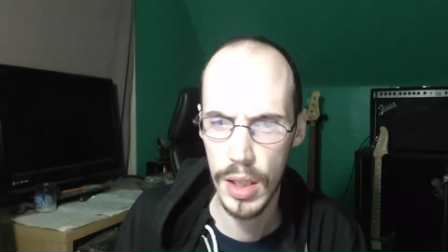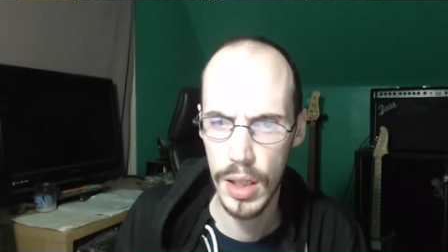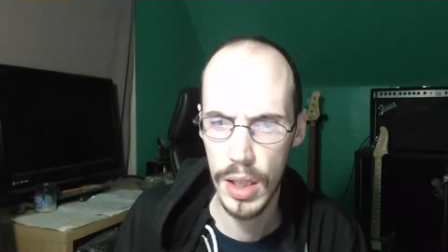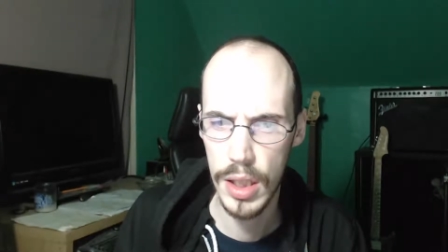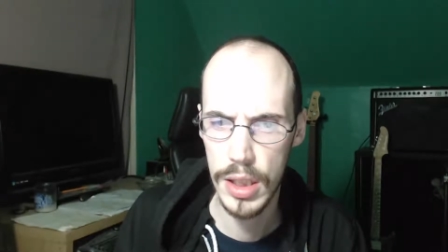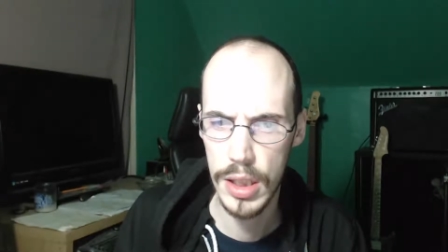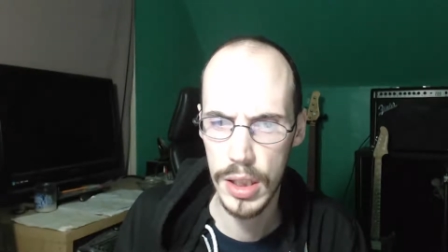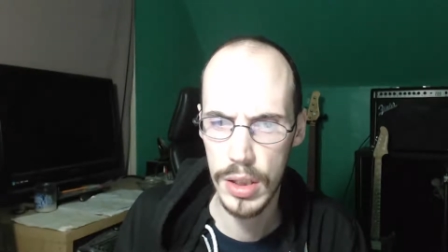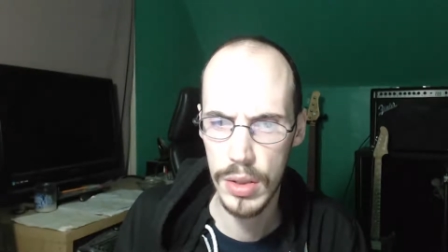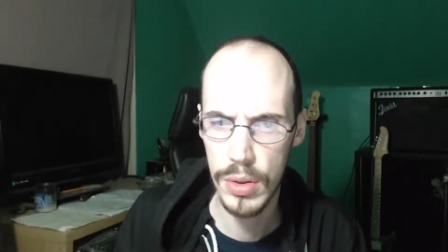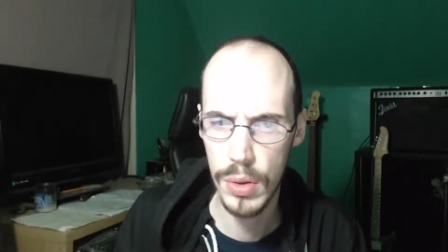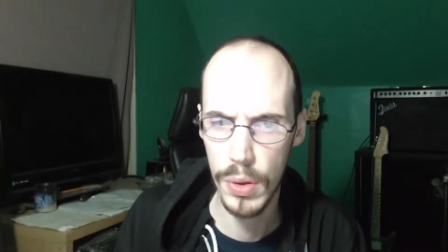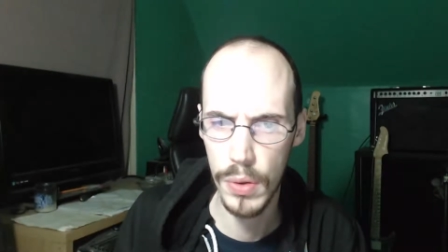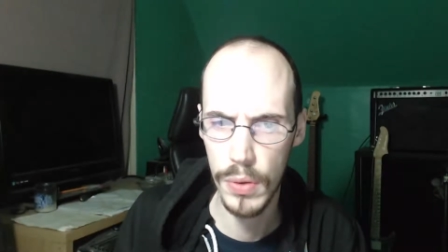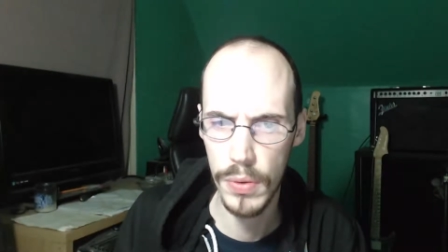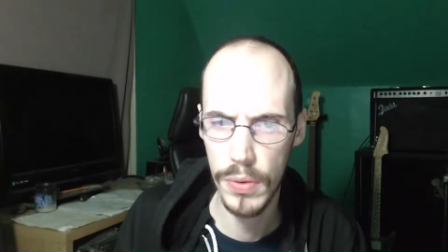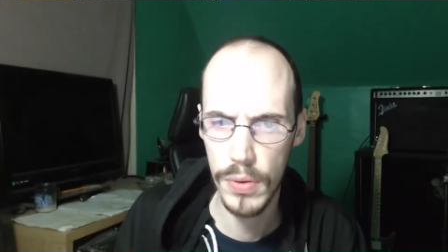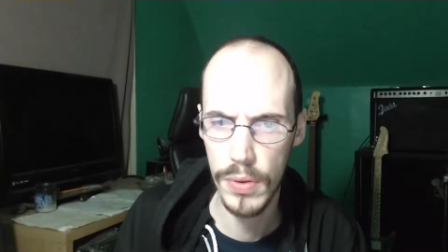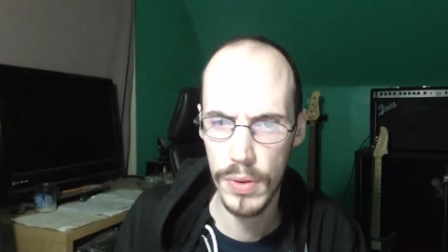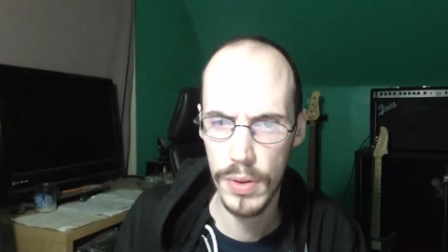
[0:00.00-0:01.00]
It's the
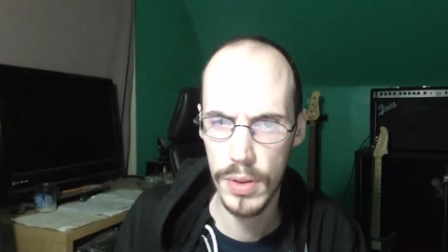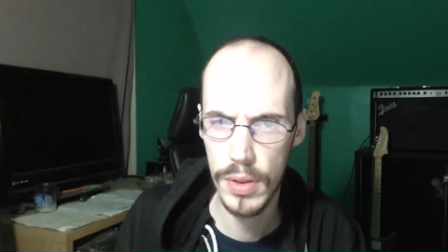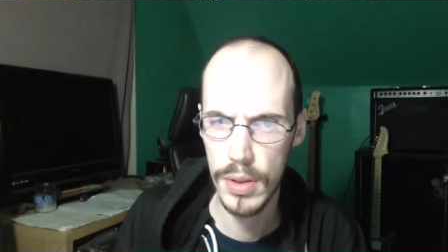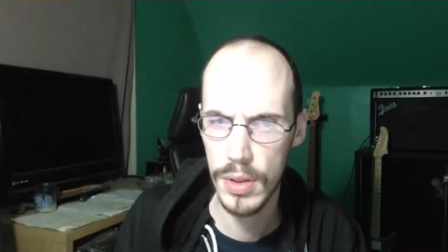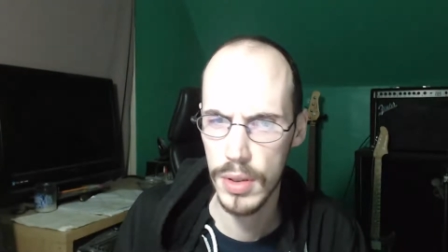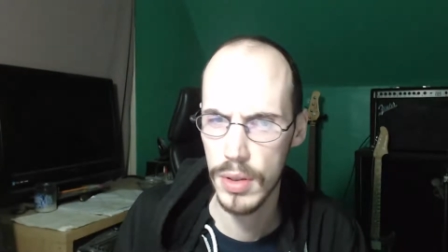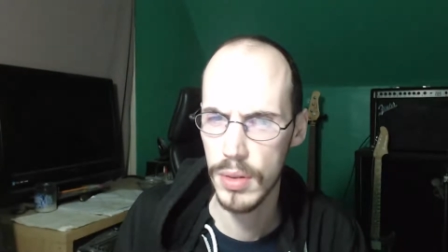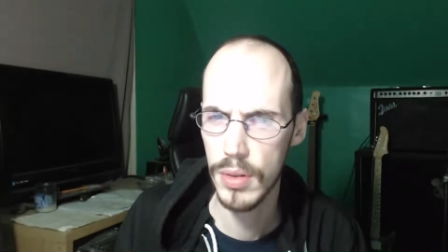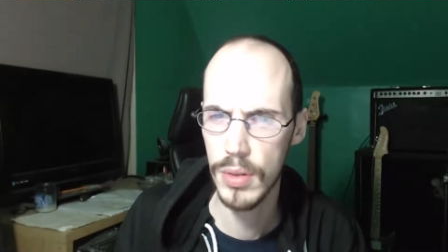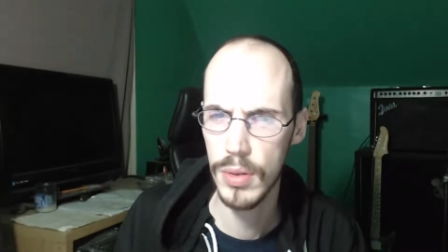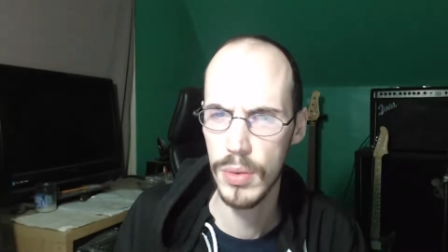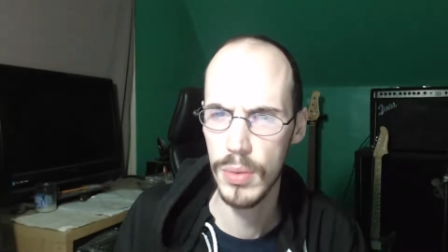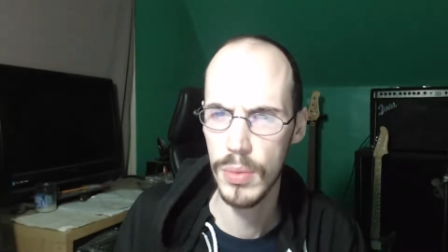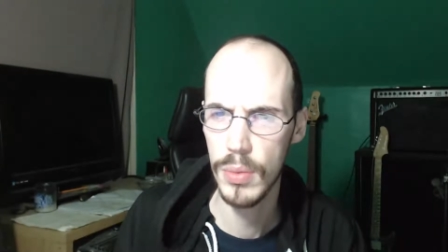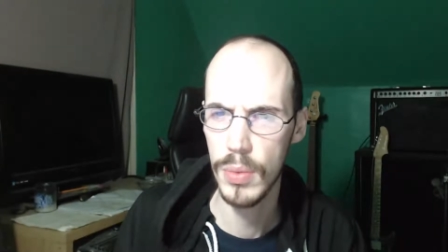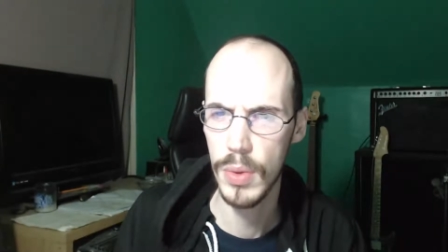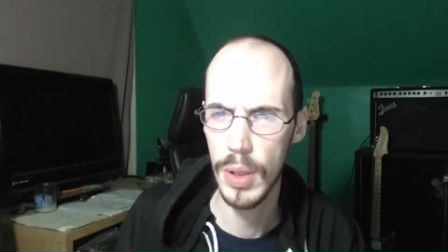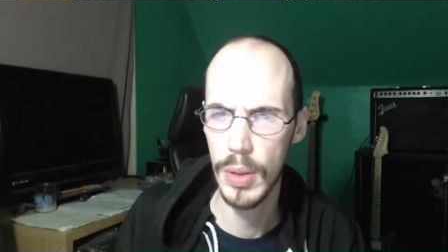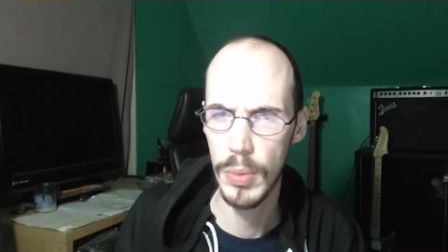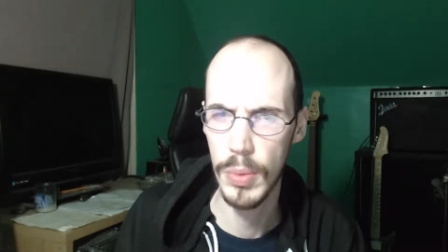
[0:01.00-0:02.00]
truth.
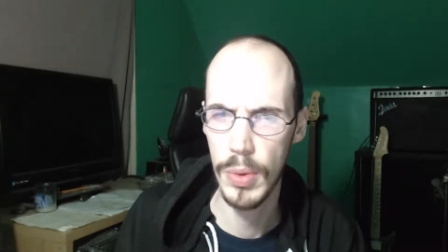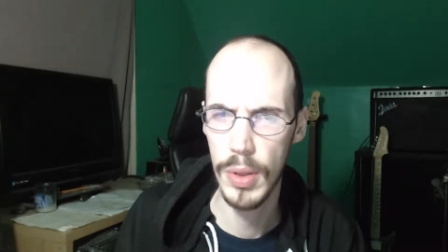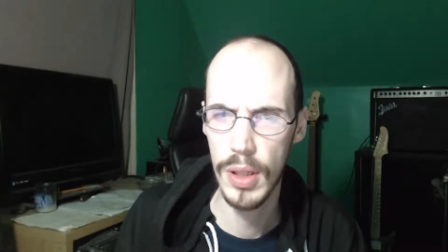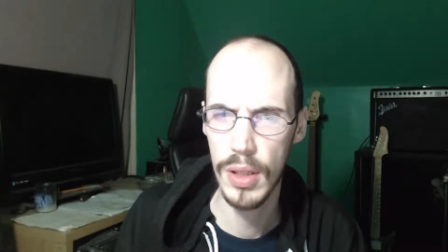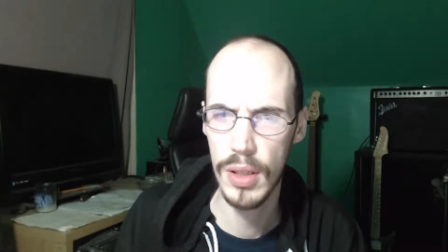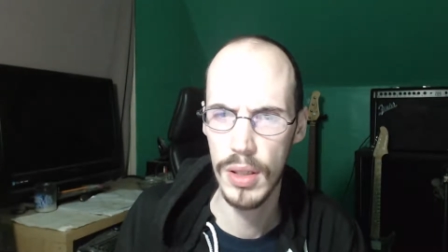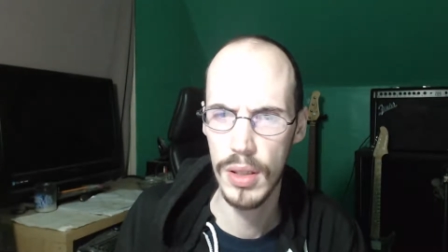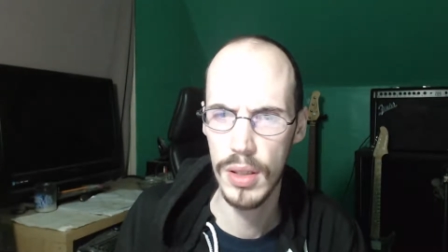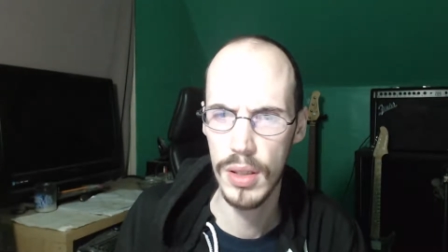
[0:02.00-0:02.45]
Wait, what?